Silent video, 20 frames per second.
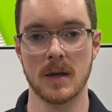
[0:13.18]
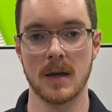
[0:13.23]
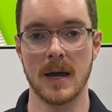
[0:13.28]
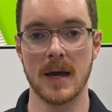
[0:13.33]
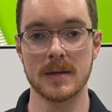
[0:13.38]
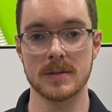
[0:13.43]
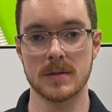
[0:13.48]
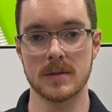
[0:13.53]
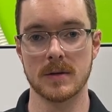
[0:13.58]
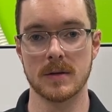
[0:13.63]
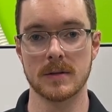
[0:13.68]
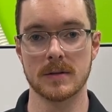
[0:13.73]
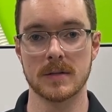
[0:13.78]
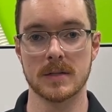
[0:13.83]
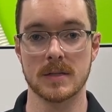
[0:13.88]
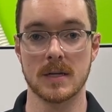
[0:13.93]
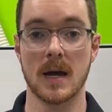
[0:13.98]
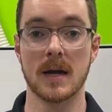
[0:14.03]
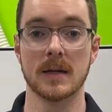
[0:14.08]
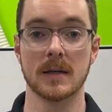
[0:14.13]
as they're
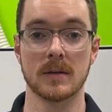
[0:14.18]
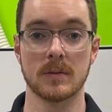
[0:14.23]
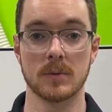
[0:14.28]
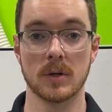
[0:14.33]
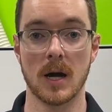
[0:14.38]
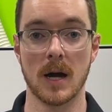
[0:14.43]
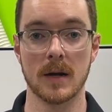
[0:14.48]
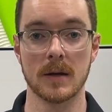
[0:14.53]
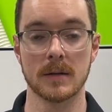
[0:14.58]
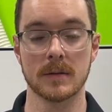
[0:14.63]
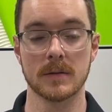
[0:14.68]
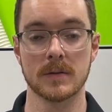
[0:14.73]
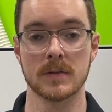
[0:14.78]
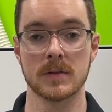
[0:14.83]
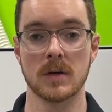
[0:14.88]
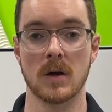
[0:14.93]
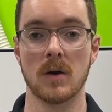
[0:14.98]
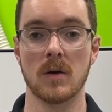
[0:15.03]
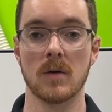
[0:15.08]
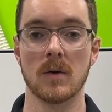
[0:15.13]
designing the product.
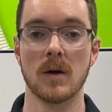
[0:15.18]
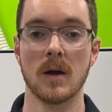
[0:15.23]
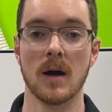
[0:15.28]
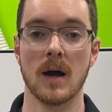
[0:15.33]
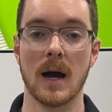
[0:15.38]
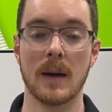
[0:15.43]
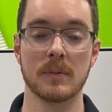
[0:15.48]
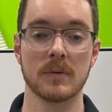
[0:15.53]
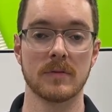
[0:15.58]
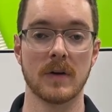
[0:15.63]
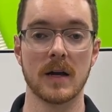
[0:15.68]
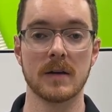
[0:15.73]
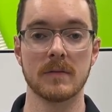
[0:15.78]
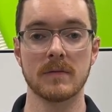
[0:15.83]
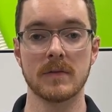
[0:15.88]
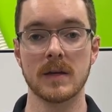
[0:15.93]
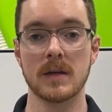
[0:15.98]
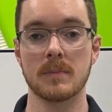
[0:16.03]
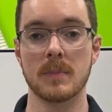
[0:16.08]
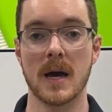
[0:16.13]
So I provide
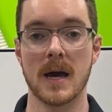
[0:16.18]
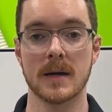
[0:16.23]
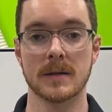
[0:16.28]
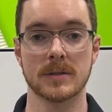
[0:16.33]
feedback